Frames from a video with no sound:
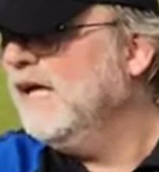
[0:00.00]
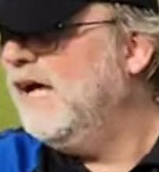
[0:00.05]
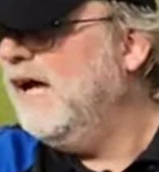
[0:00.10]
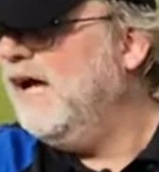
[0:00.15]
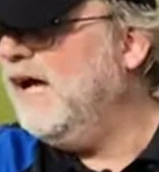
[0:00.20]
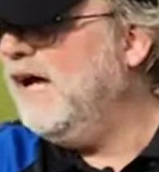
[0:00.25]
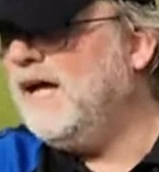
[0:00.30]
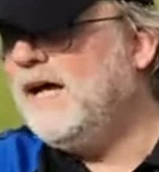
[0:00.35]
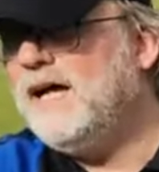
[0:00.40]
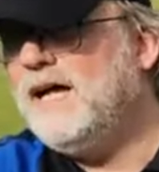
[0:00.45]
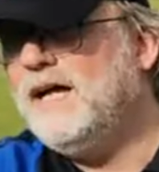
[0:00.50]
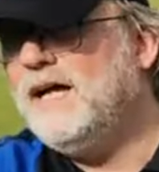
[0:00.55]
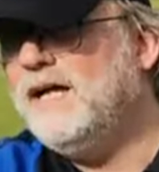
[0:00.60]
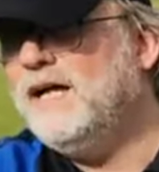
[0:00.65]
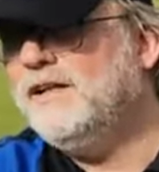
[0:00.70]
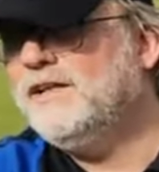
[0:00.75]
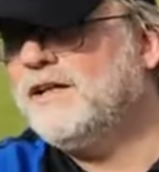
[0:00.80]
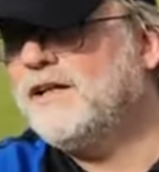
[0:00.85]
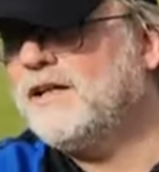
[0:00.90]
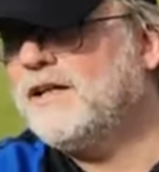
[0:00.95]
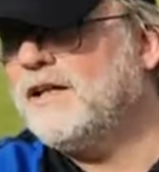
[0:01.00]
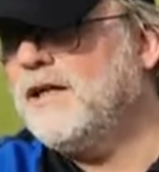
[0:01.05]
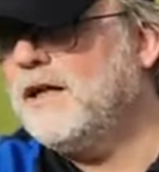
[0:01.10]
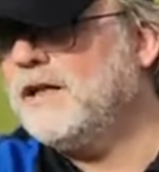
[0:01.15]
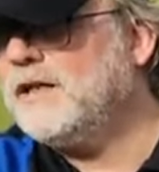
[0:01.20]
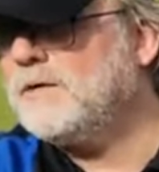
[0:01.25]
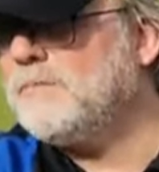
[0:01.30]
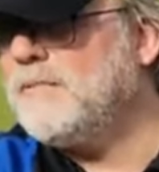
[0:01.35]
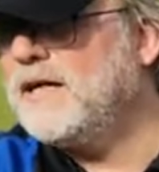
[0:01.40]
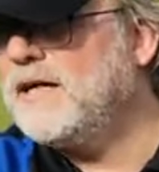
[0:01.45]

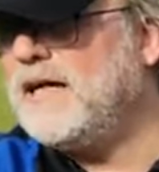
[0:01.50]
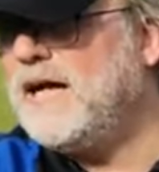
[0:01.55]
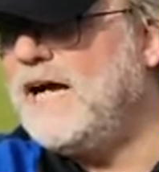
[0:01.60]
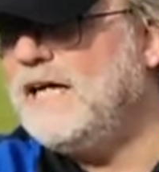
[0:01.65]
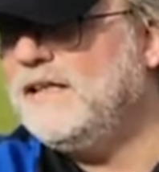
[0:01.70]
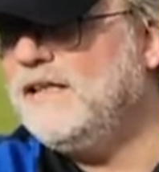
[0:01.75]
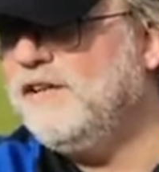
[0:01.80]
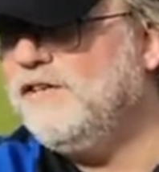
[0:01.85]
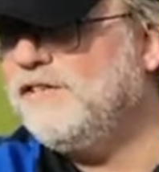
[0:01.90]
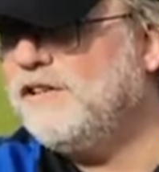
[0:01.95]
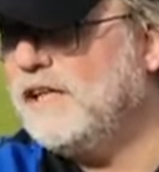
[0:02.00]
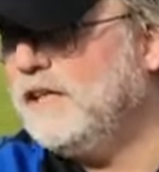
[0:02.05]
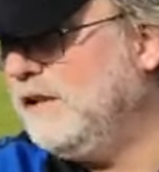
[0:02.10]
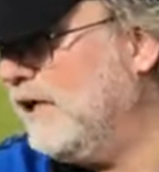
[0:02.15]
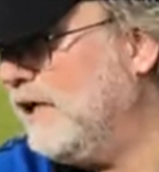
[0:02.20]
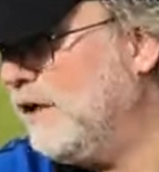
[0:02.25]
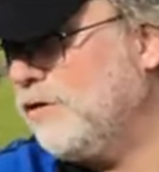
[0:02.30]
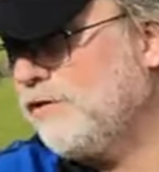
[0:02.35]
under my guidance, and there are